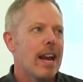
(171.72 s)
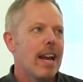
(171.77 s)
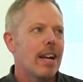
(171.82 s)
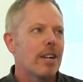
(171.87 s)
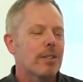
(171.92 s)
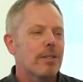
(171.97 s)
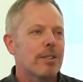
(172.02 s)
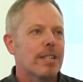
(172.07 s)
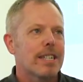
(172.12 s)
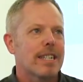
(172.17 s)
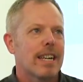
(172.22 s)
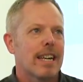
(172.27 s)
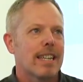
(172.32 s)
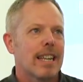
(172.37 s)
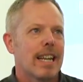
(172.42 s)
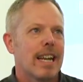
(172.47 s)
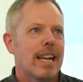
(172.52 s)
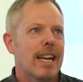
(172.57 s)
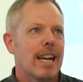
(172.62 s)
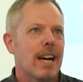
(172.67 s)

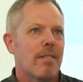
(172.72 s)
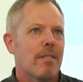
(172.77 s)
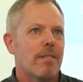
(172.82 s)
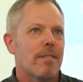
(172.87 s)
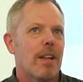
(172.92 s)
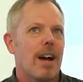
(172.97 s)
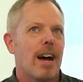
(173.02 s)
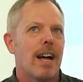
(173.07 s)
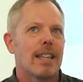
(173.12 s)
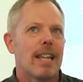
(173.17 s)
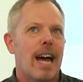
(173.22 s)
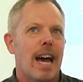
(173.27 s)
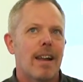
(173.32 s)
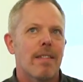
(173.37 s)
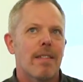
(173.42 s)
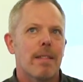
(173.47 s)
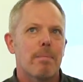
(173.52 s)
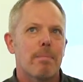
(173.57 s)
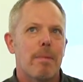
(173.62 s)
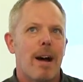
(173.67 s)
interestingly enough, a
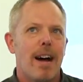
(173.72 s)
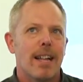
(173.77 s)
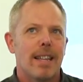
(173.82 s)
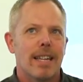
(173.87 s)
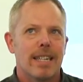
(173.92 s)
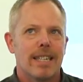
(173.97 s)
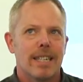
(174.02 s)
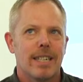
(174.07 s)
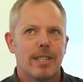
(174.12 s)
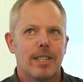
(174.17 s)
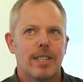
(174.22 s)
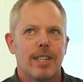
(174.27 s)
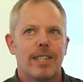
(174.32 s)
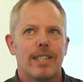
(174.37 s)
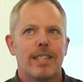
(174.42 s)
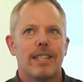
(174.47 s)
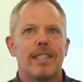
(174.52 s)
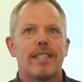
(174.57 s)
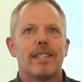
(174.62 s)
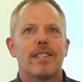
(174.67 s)
lot of the
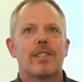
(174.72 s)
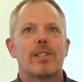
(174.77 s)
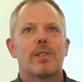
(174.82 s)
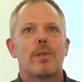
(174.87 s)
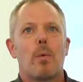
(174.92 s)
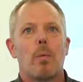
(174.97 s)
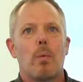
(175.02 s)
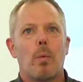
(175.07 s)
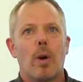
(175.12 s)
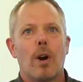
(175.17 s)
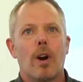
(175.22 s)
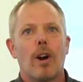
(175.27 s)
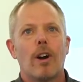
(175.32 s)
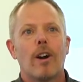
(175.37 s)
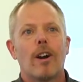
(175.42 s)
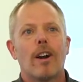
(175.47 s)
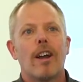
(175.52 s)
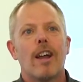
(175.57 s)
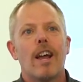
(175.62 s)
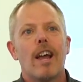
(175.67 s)
politicians
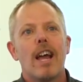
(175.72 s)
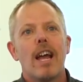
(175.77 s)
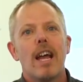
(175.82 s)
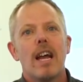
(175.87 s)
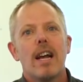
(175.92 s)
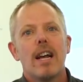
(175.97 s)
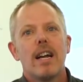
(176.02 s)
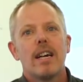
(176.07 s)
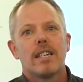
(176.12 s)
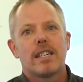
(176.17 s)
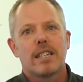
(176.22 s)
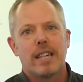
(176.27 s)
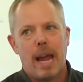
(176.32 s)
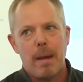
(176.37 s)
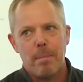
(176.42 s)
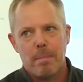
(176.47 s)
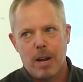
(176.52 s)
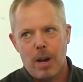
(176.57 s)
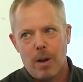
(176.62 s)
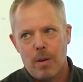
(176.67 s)
were
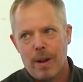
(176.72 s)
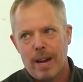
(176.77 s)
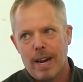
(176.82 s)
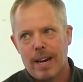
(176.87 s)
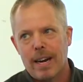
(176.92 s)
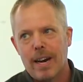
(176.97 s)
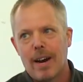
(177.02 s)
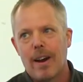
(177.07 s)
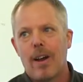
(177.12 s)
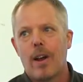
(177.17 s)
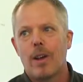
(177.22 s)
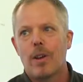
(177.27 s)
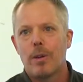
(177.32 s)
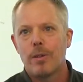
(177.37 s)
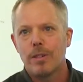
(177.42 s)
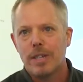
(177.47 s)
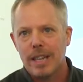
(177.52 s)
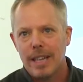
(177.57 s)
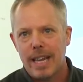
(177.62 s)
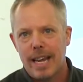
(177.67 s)
scapegoating,
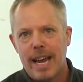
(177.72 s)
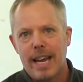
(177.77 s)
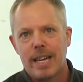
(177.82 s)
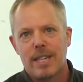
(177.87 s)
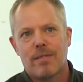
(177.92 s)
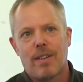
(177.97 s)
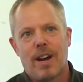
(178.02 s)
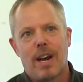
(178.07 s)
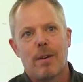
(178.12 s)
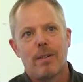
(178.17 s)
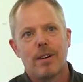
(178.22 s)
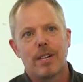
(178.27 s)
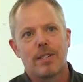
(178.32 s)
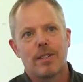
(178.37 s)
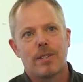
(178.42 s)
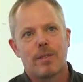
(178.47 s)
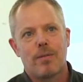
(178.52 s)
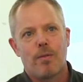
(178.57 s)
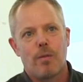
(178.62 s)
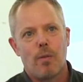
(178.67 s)
using the AIDS
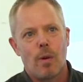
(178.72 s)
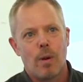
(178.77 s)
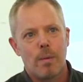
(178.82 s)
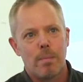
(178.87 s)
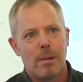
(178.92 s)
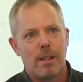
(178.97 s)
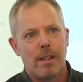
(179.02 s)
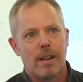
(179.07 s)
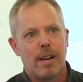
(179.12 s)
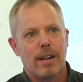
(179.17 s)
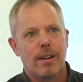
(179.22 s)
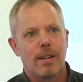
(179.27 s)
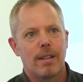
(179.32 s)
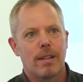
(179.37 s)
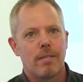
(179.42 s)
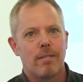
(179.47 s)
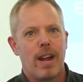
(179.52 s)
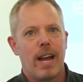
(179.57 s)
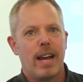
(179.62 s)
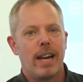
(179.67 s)
virus for
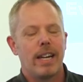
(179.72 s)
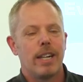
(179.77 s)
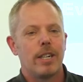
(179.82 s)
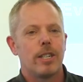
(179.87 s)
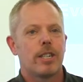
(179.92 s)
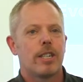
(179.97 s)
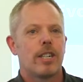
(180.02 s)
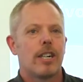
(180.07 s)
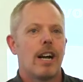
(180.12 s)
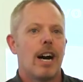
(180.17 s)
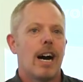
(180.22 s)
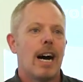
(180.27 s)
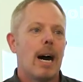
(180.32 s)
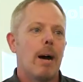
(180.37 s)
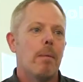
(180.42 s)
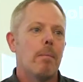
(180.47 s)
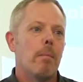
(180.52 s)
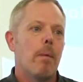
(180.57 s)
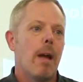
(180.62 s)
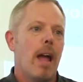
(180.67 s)
political advantage.
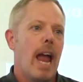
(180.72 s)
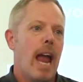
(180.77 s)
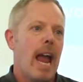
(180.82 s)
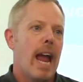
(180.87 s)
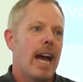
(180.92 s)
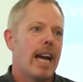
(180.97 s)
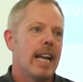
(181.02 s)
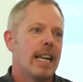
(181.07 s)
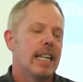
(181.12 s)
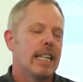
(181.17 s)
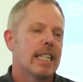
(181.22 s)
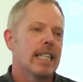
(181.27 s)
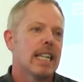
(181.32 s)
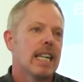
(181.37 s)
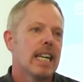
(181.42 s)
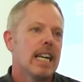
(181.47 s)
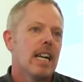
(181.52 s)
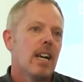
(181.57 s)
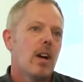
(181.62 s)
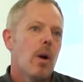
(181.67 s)
Um, and
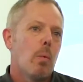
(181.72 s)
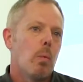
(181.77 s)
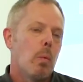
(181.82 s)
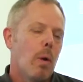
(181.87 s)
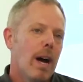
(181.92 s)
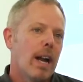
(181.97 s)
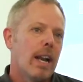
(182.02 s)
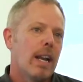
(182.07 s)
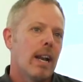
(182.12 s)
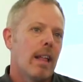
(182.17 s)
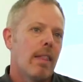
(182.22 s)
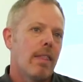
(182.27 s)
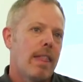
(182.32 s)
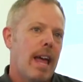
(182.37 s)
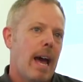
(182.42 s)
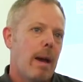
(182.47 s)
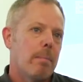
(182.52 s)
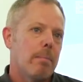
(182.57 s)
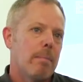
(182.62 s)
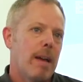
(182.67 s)
one,
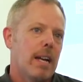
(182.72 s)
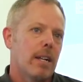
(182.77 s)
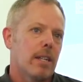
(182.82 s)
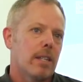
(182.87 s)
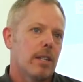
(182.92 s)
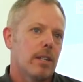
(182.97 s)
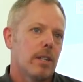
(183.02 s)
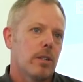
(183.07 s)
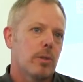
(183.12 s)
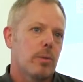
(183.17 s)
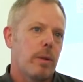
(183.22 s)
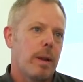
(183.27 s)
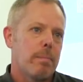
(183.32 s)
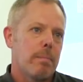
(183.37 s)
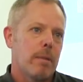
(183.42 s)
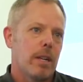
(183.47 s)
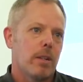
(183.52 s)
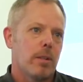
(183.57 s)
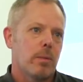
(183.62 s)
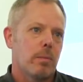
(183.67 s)
that meant
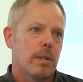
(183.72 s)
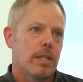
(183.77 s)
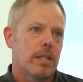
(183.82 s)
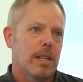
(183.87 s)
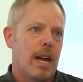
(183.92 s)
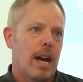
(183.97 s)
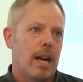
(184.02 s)
treatment was